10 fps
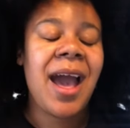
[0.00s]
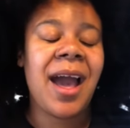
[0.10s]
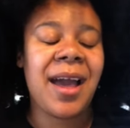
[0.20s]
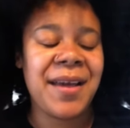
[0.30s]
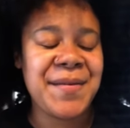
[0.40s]

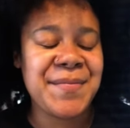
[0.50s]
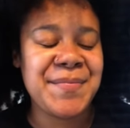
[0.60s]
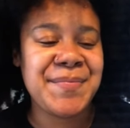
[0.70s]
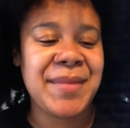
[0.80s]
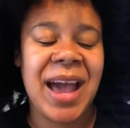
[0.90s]

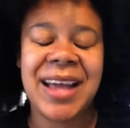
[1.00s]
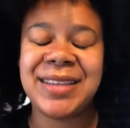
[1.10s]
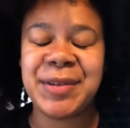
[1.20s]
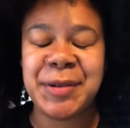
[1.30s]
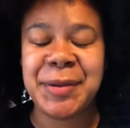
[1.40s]
Um,
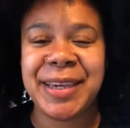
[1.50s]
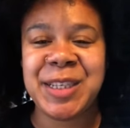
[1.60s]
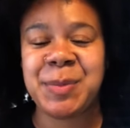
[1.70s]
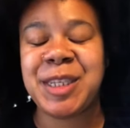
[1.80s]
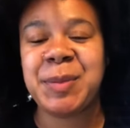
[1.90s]
as
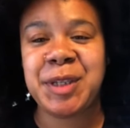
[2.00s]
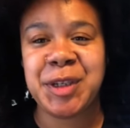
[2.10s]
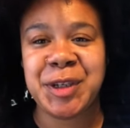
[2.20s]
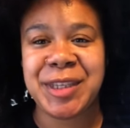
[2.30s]
always, please be sure